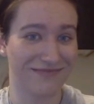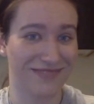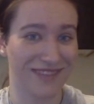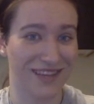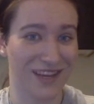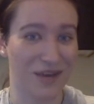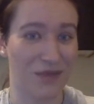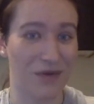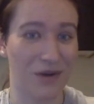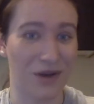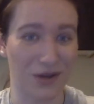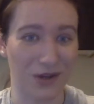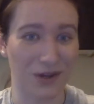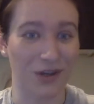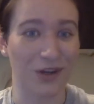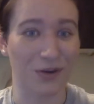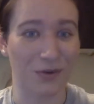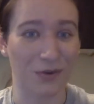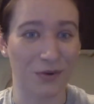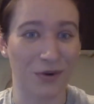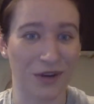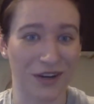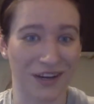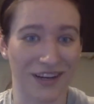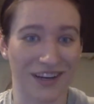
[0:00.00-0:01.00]
while you're
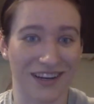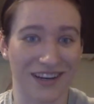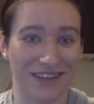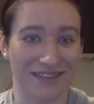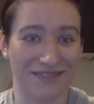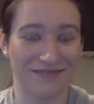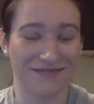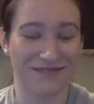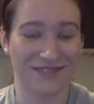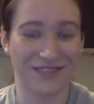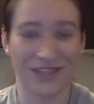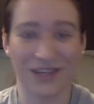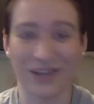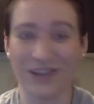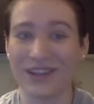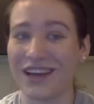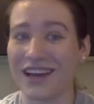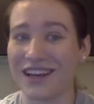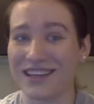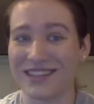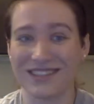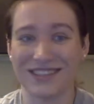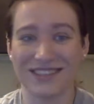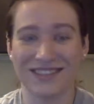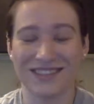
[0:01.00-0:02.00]
working. So
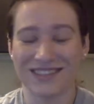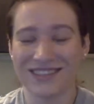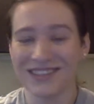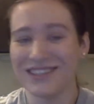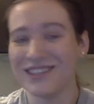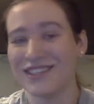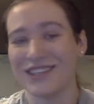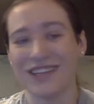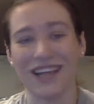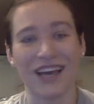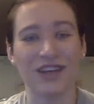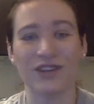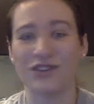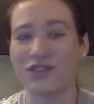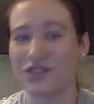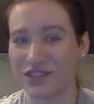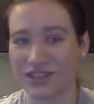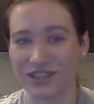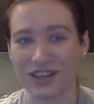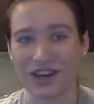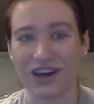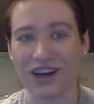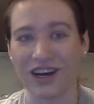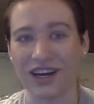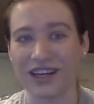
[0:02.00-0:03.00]
that's
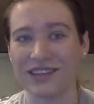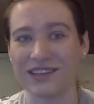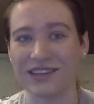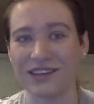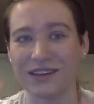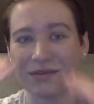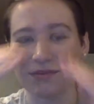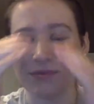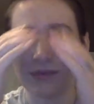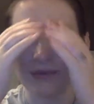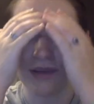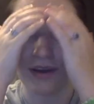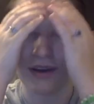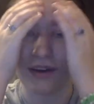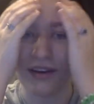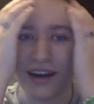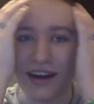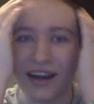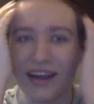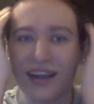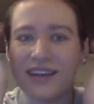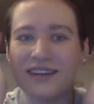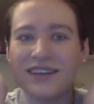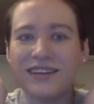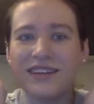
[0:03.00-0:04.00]
just awesome. All
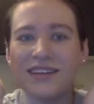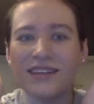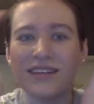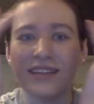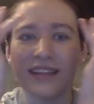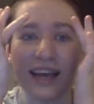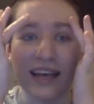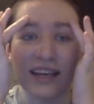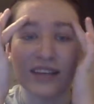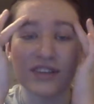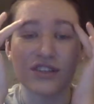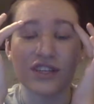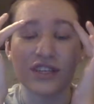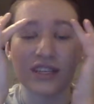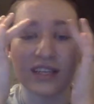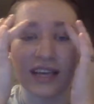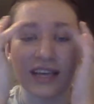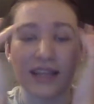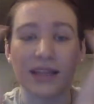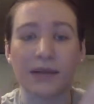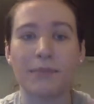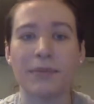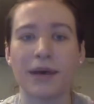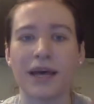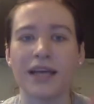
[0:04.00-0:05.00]
right, that's just
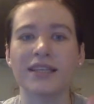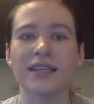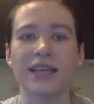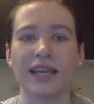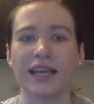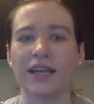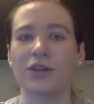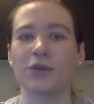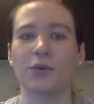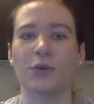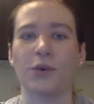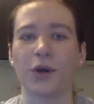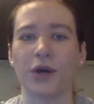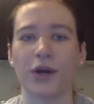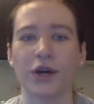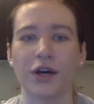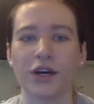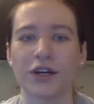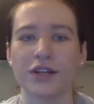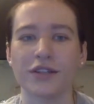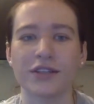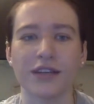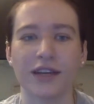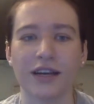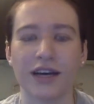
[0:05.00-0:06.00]
like the best thing in the
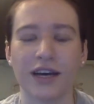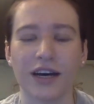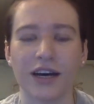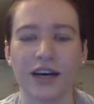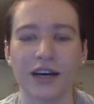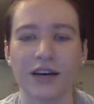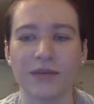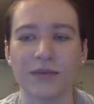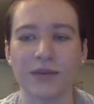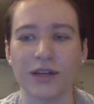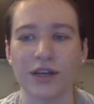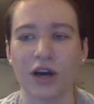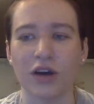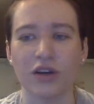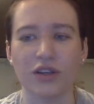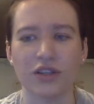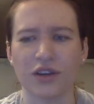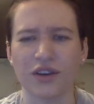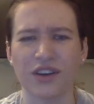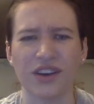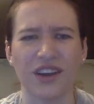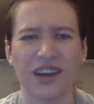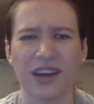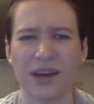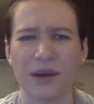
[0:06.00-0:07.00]
world. And also
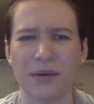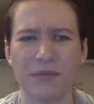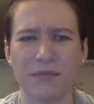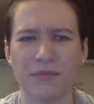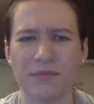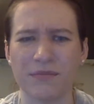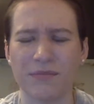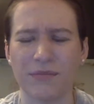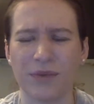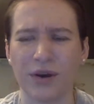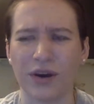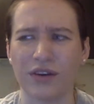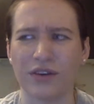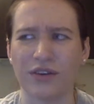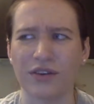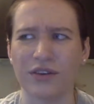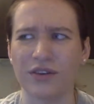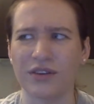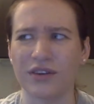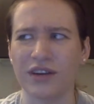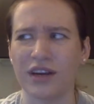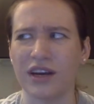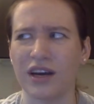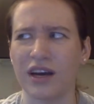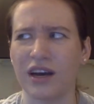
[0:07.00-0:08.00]
you get
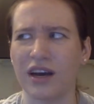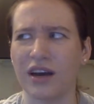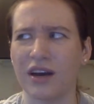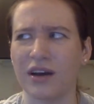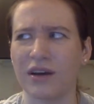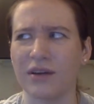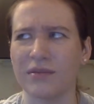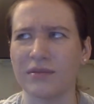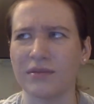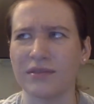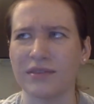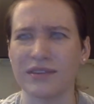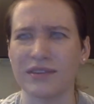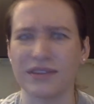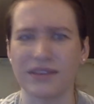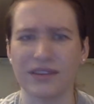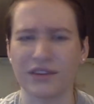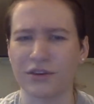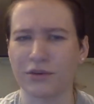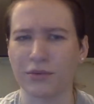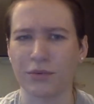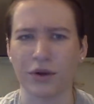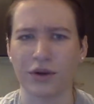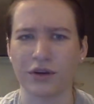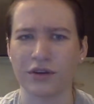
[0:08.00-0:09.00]
partnered.
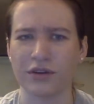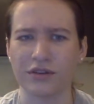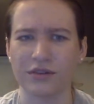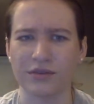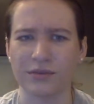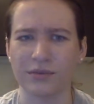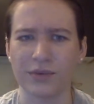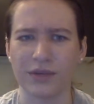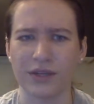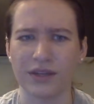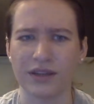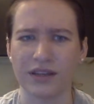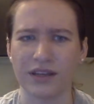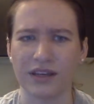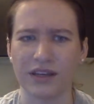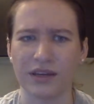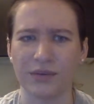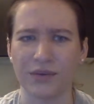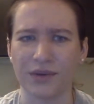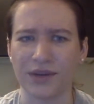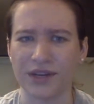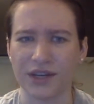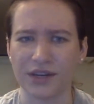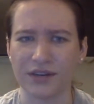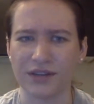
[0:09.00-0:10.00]
They're partnered with the
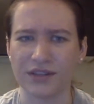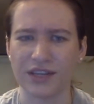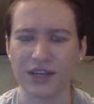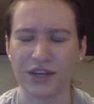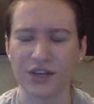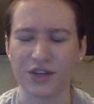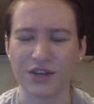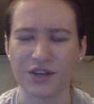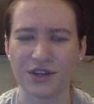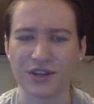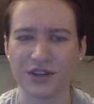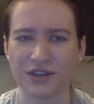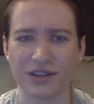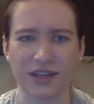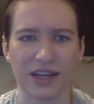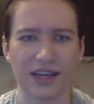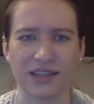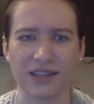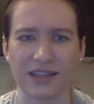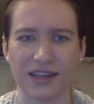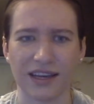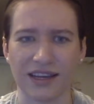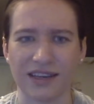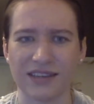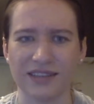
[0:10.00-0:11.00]
radio station, so that's
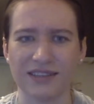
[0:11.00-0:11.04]
nice.